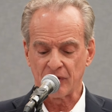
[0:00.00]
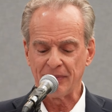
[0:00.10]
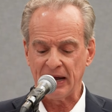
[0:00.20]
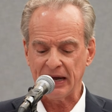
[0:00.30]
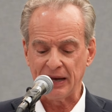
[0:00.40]
for
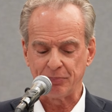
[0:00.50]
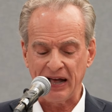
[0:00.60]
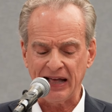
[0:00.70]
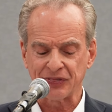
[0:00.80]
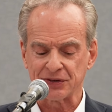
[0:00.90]
my
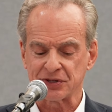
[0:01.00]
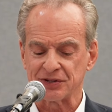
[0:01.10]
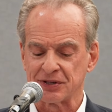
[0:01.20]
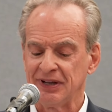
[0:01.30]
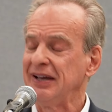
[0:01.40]

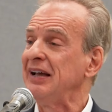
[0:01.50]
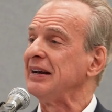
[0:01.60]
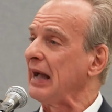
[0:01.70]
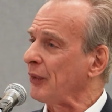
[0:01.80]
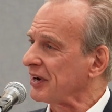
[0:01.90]
hypothesis.
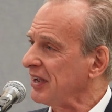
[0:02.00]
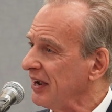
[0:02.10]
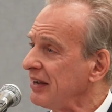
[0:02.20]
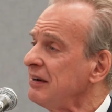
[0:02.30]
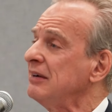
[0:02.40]
Now,
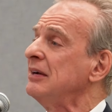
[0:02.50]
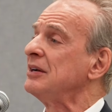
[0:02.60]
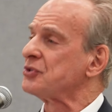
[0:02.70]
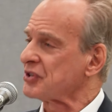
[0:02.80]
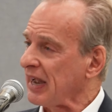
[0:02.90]
again,
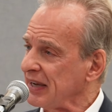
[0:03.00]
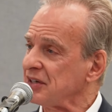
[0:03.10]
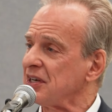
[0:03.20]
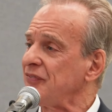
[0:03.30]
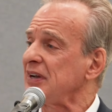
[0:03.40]

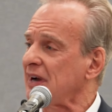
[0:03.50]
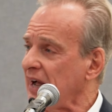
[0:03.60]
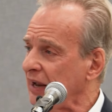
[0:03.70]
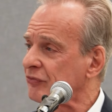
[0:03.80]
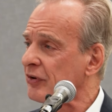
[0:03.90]
scientific
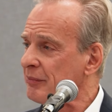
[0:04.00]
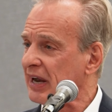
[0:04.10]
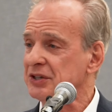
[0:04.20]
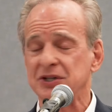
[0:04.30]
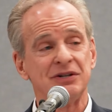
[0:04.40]

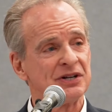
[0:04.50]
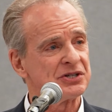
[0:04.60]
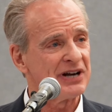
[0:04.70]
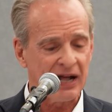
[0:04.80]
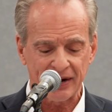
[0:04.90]
confirmation
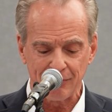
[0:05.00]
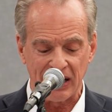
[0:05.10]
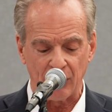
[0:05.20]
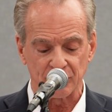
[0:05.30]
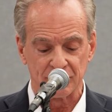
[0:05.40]
does not
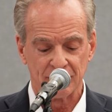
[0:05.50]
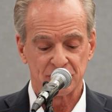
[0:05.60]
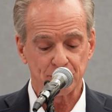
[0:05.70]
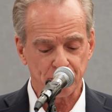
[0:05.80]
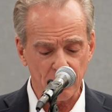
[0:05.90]
amount
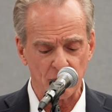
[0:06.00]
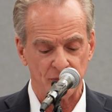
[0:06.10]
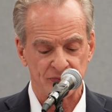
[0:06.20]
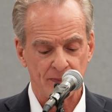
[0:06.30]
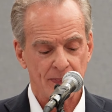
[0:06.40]
to
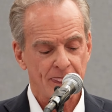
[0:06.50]
proof.